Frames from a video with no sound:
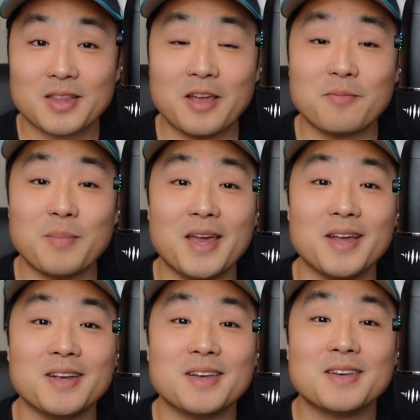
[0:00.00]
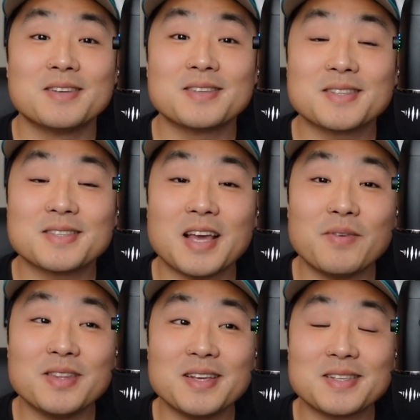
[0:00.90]
they have made
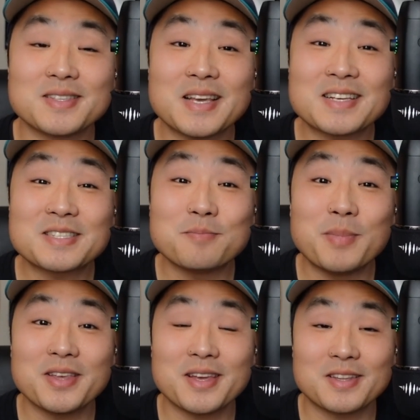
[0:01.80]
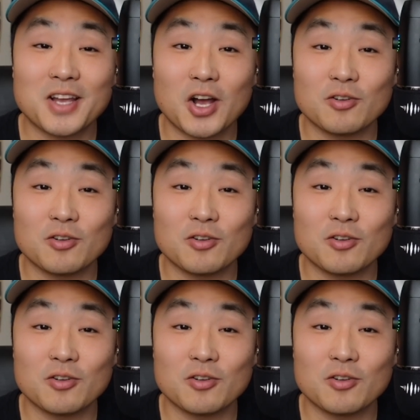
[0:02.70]
$76 million